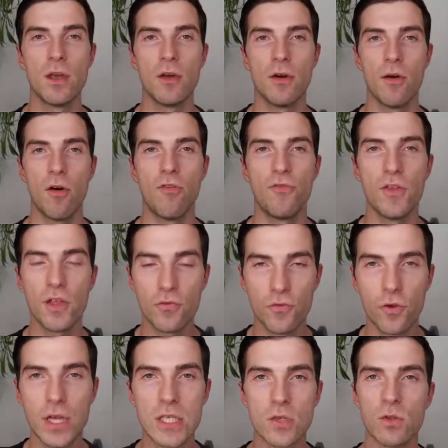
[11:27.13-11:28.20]
feel
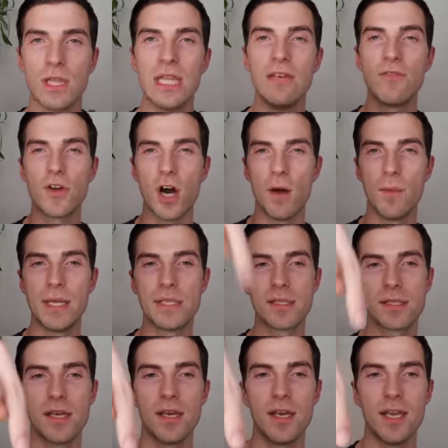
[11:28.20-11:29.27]
free to leave
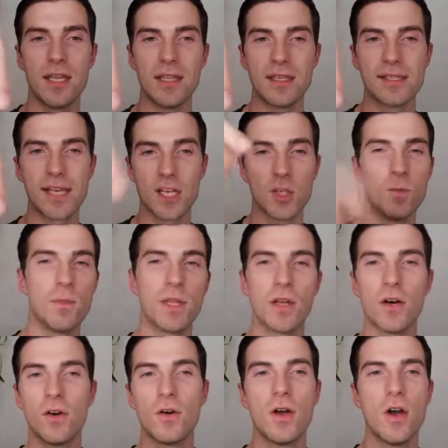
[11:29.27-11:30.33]
comments in the section
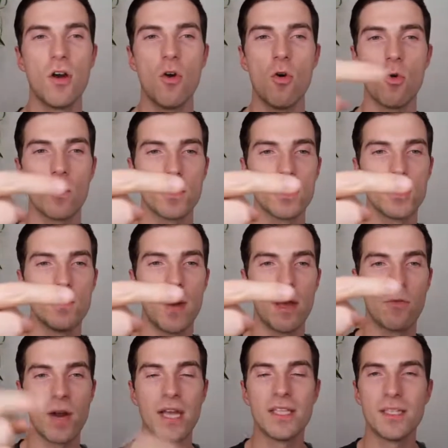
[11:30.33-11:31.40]
below, or to my
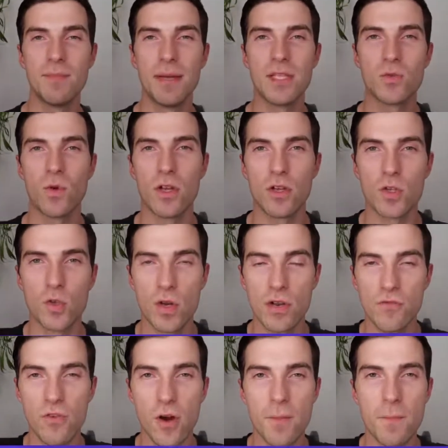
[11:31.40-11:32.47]
right, depends where you're joining
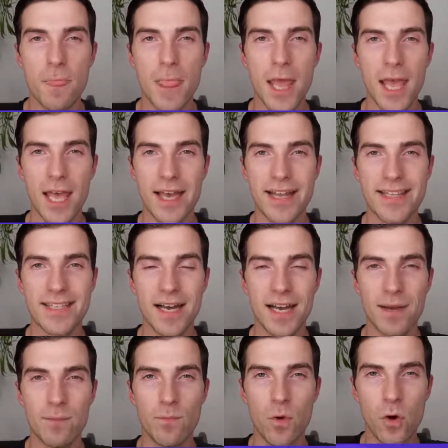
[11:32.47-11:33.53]
from, and I
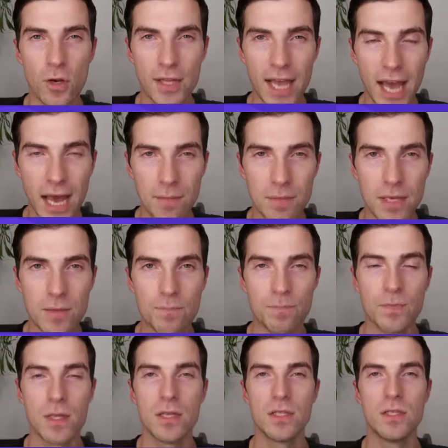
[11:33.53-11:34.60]
am more than happy
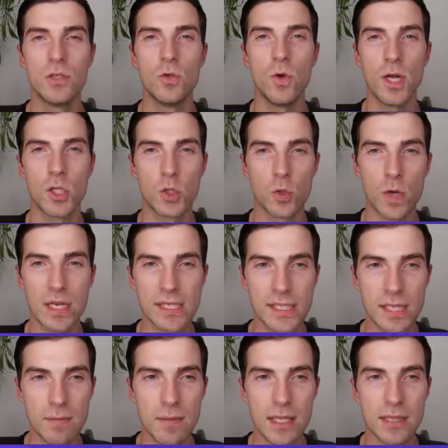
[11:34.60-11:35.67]
to address
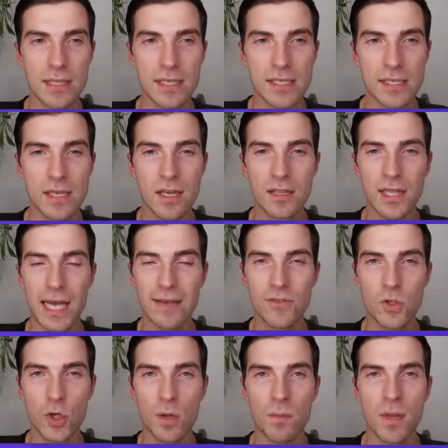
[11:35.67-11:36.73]
them. And this live
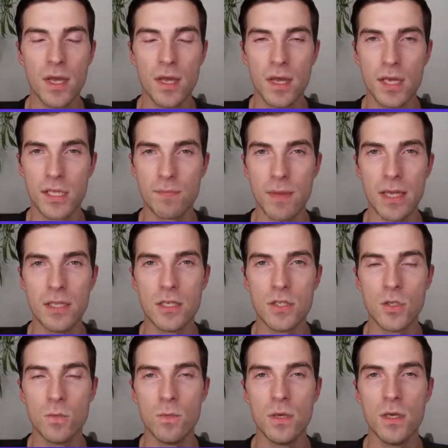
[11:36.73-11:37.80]
stream is meant
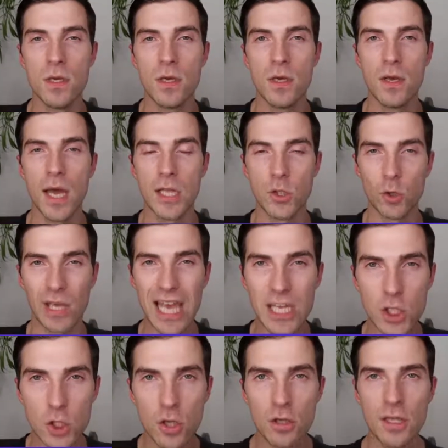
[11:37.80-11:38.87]
to be
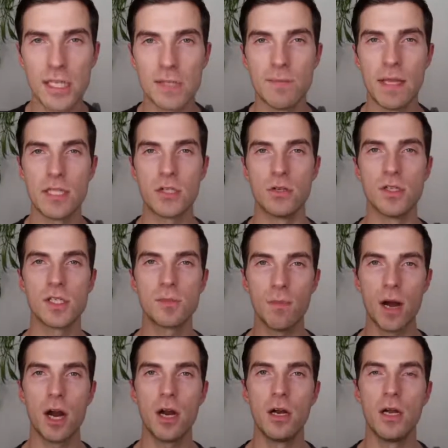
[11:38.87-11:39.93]
educational, it's meant to
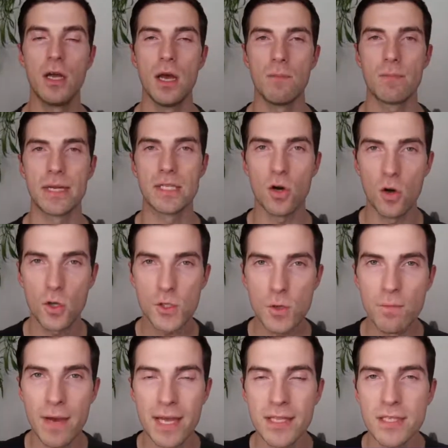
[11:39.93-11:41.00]
inspire, but it's also
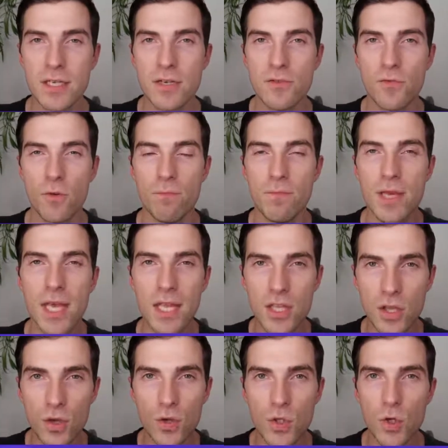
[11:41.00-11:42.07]
meant for me and
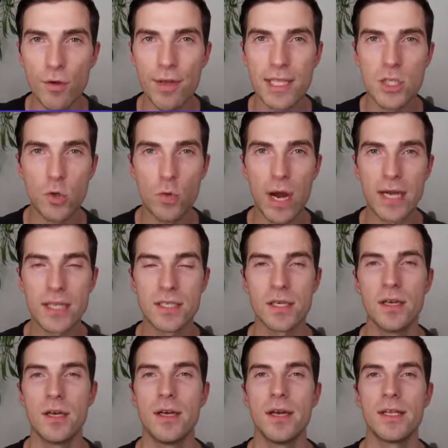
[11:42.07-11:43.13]
you to interact
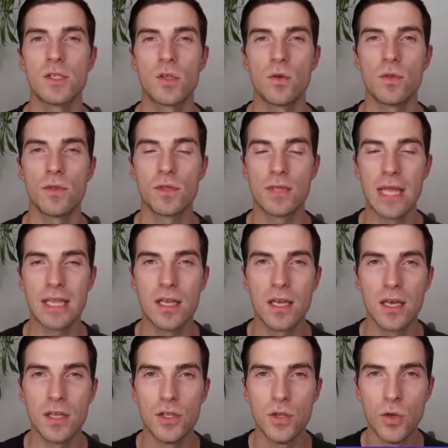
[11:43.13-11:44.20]
so that
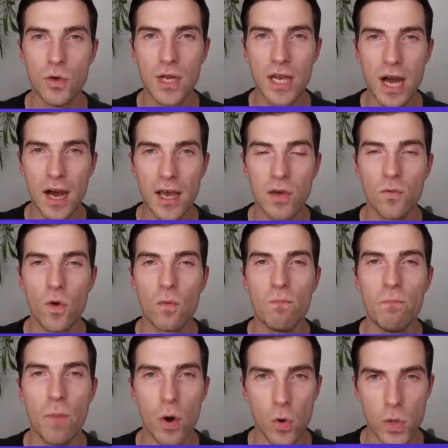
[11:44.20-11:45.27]
you and I will
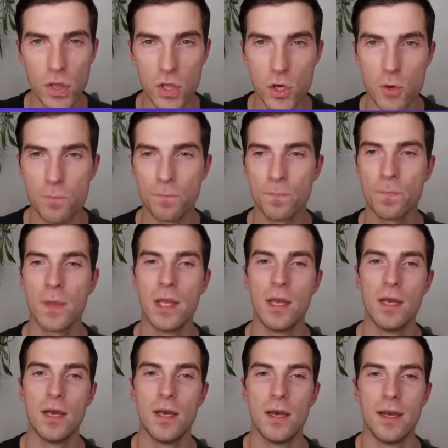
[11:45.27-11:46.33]
both learn.
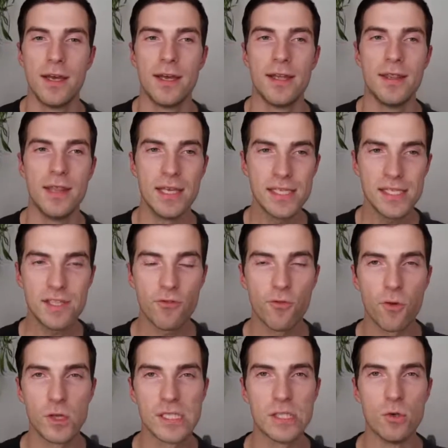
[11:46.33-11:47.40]
This is the
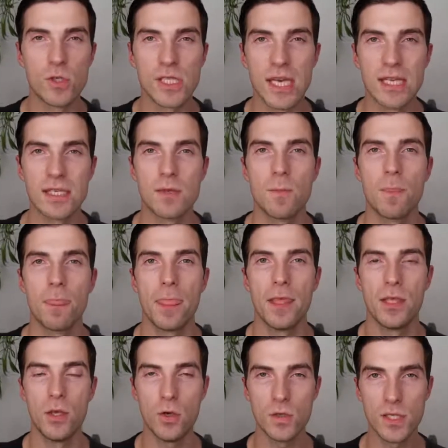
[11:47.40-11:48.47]
first use case:
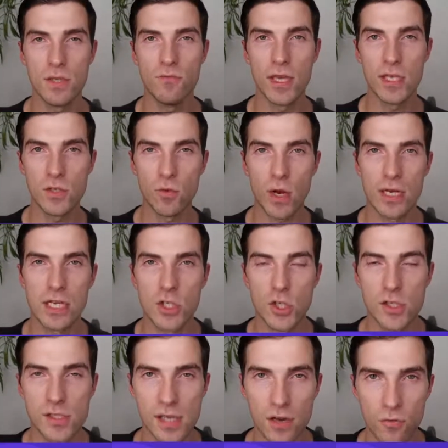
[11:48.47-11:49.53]
using facial recognition
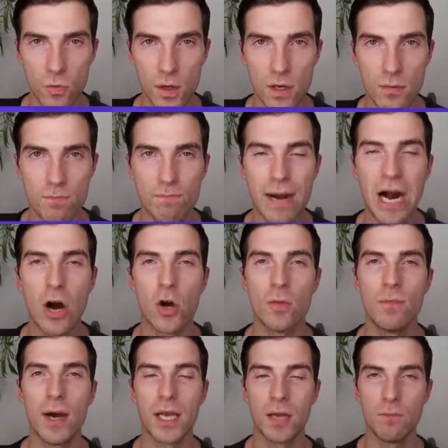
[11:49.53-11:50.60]
software powered
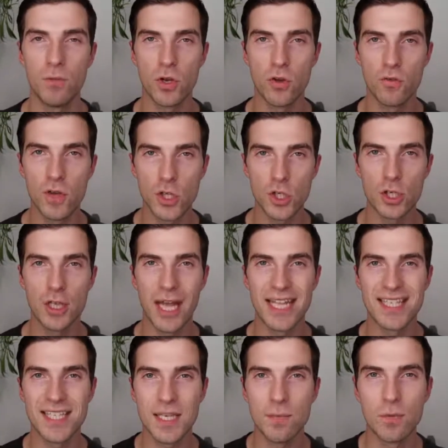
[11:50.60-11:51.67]
by computer vision and
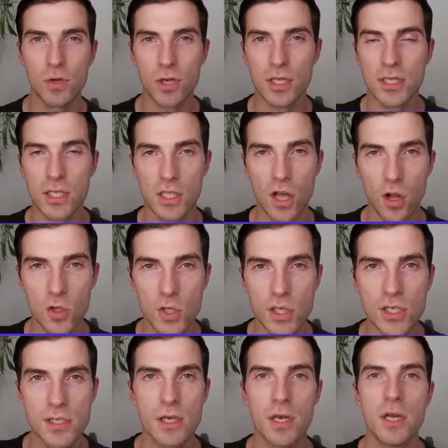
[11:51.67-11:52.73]
deep learning
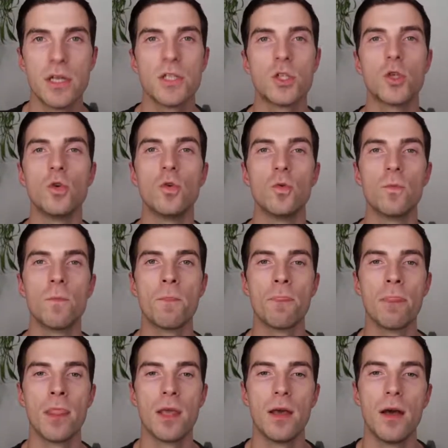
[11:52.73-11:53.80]
technologies to
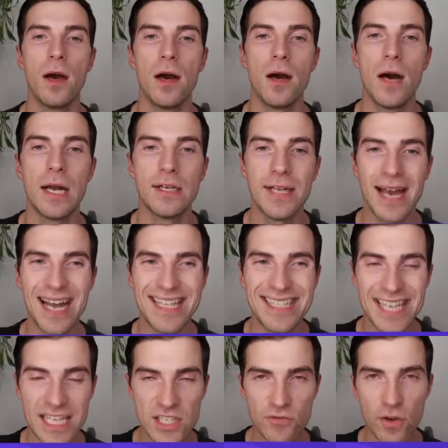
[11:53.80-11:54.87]

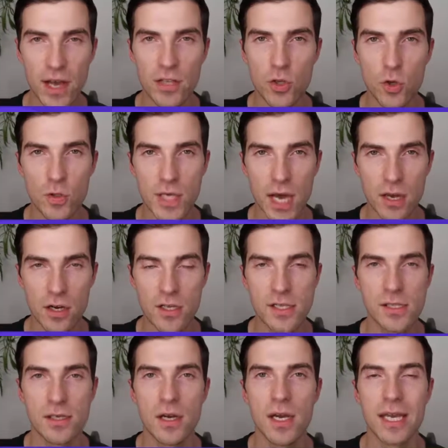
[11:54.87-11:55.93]
identify new diners,
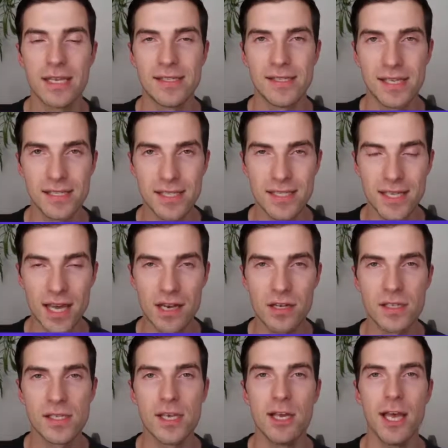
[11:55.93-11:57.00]
existing
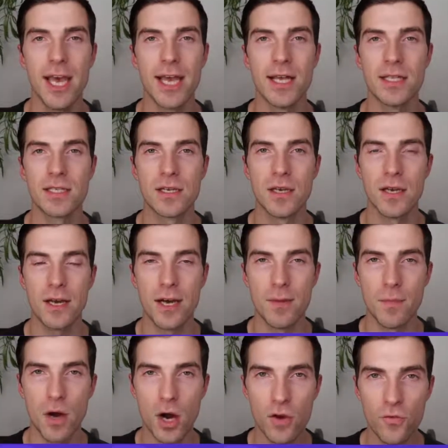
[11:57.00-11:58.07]
diners, and
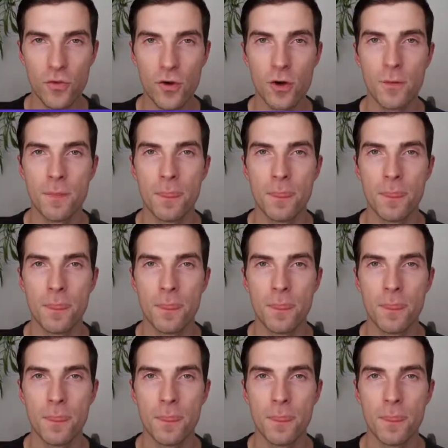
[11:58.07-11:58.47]
offer